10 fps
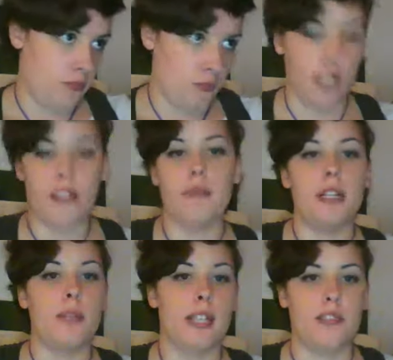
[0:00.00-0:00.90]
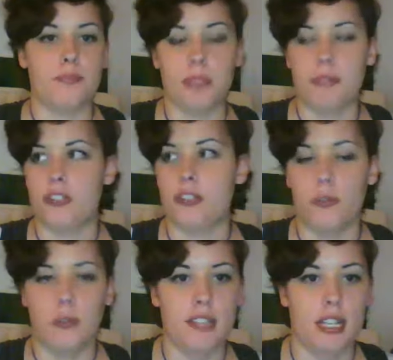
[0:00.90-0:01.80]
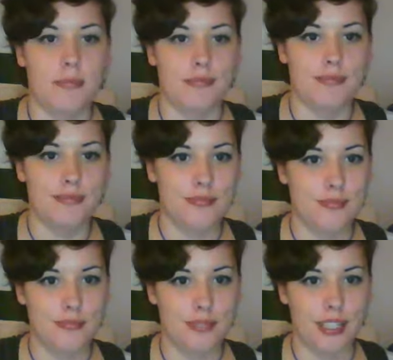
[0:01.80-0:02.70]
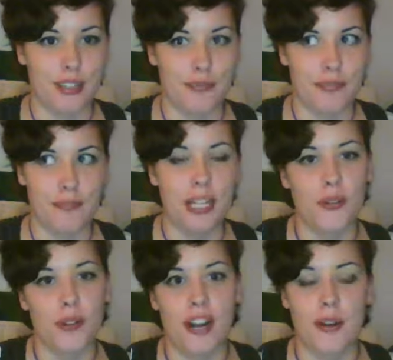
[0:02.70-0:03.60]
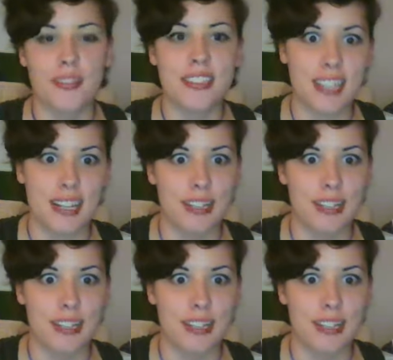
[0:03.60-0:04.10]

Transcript: Well, they've been oppressed pretty much the whole time that they've been around,